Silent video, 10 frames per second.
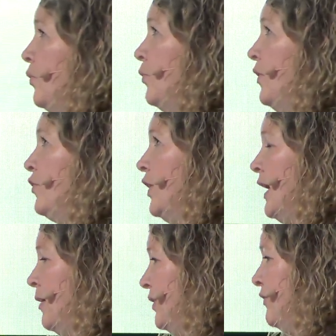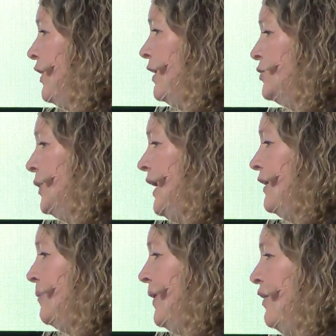we've got a couple of things. We
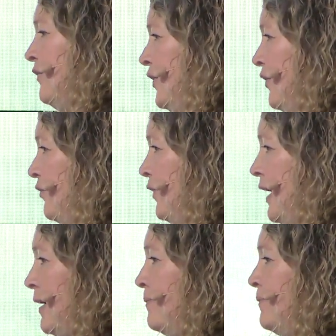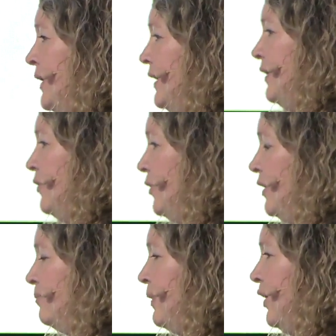had the benefit of
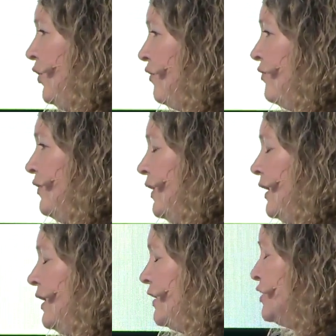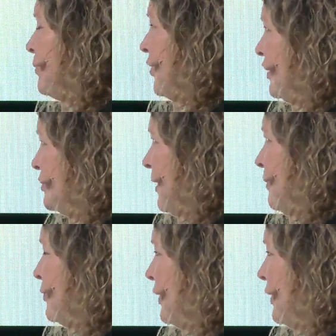a lot of experienced people